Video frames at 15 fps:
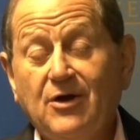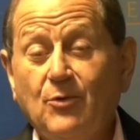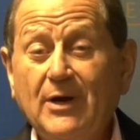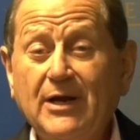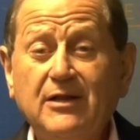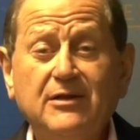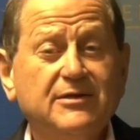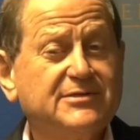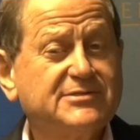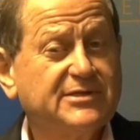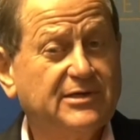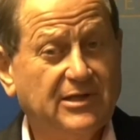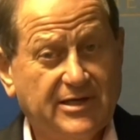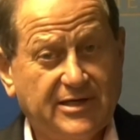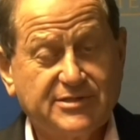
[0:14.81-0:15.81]
Well, it's
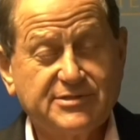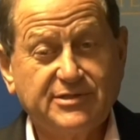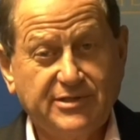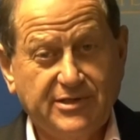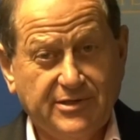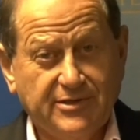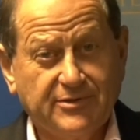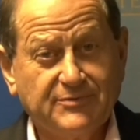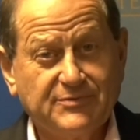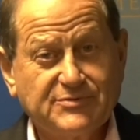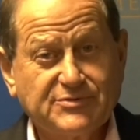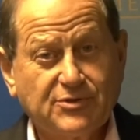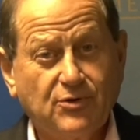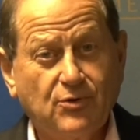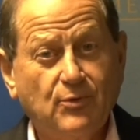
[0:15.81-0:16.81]
an election year,
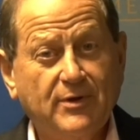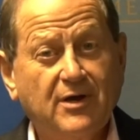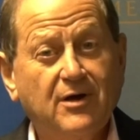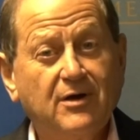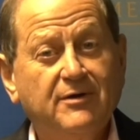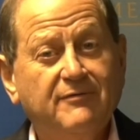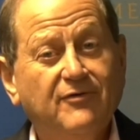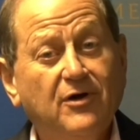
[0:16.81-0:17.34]
so we have